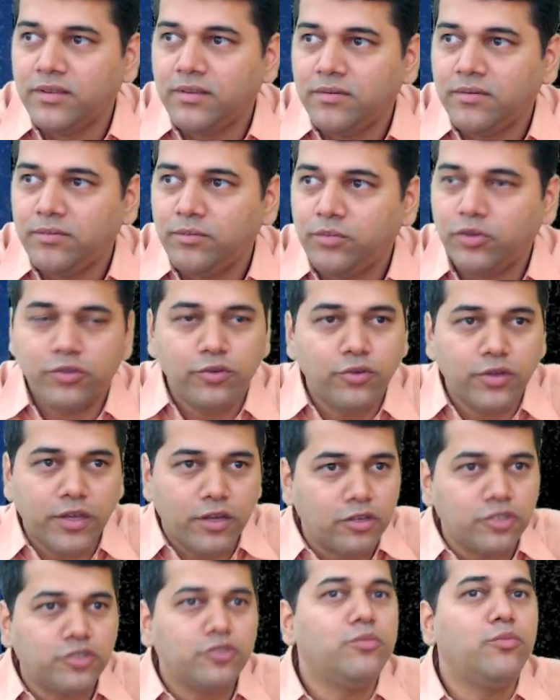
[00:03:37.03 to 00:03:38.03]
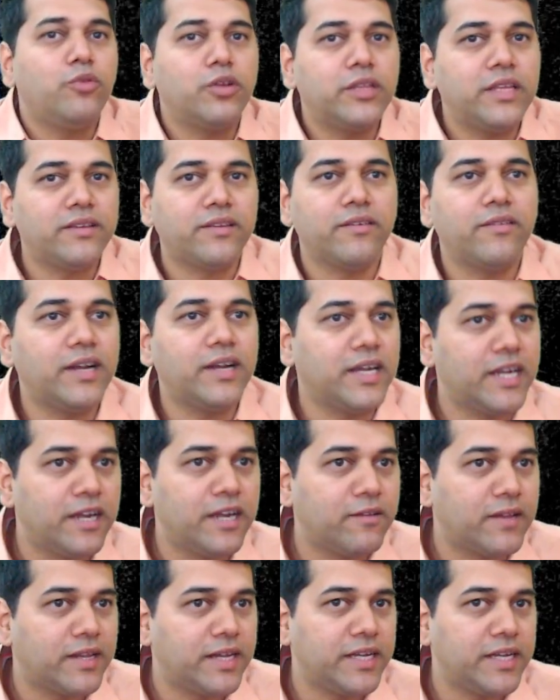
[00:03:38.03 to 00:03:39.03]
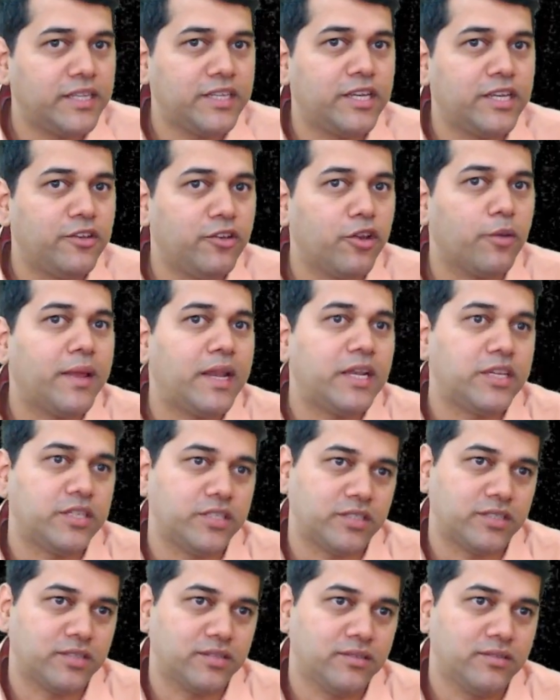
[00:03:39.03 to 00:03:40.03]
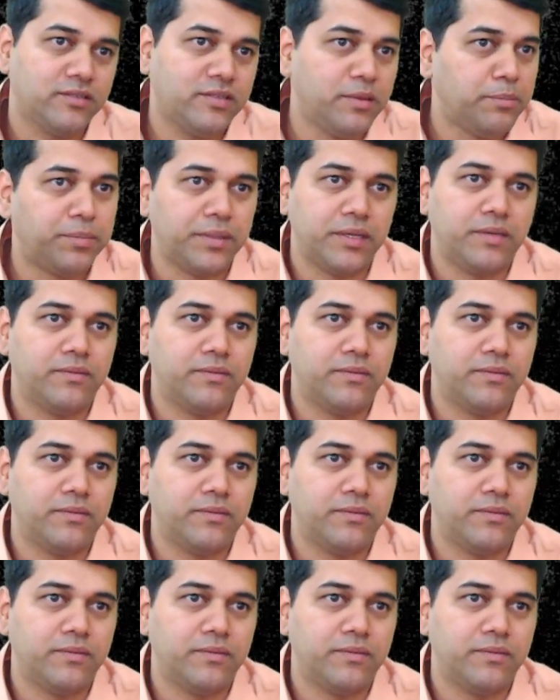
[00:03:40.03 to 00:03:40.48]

because you cannot show more than 700,183 in your balance sheet. Simple.